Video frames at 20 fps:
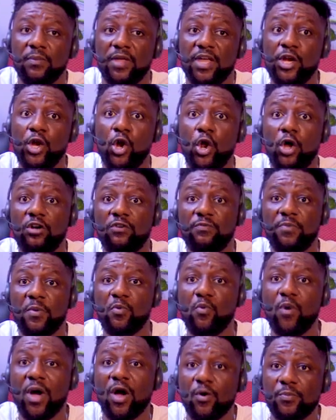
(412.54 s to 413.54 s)
a lot of
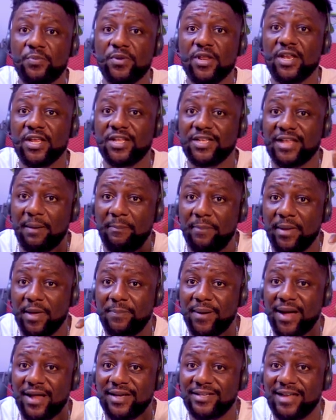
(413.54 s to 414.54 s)
people were opening it, that
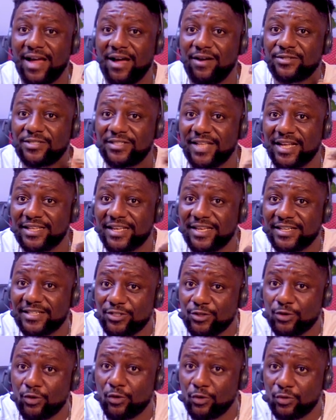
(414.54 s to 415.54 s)
PayPal now started,
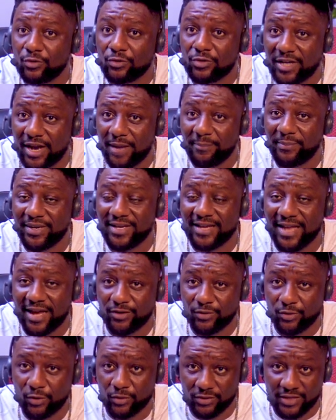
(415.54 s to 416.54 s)
you know, clamping
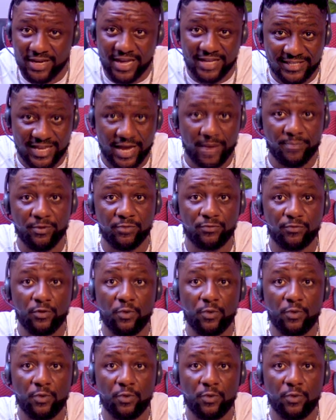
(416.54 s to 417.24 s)
down on that type of